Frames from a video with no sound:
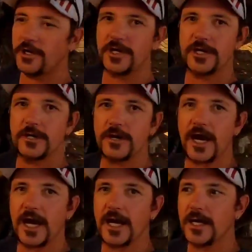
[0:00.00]
we are here
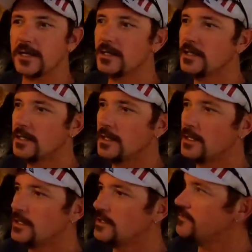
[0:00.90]
at
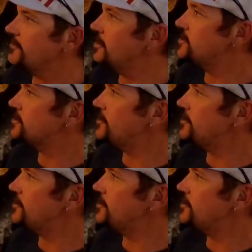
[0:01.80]
Front